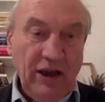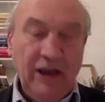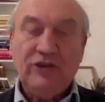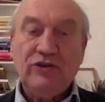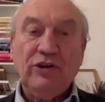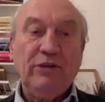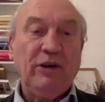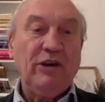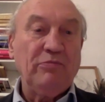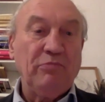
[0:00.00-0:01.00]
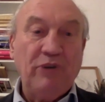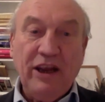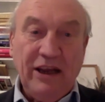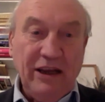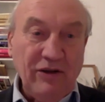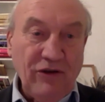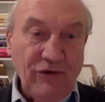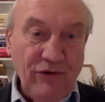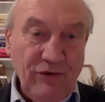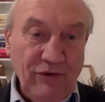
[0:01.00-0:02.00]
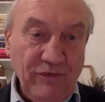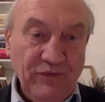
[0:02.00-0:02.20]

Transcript: It's not about breaking through.